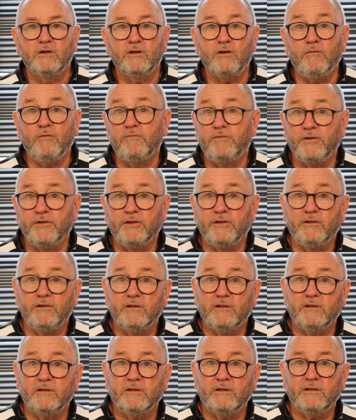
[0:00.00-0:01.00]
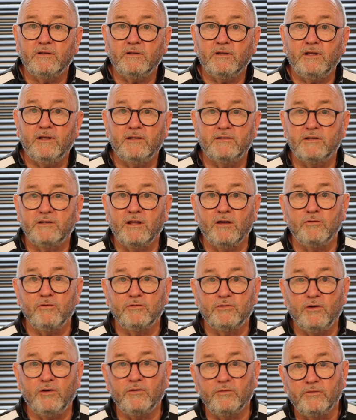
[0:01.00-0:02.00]
confident as it
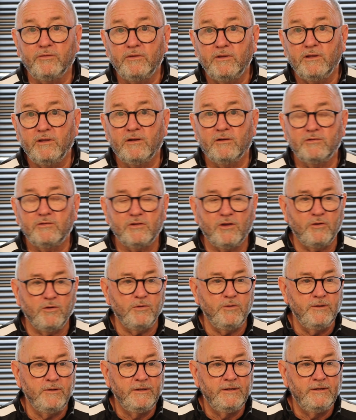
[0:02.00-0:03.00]
goes on. So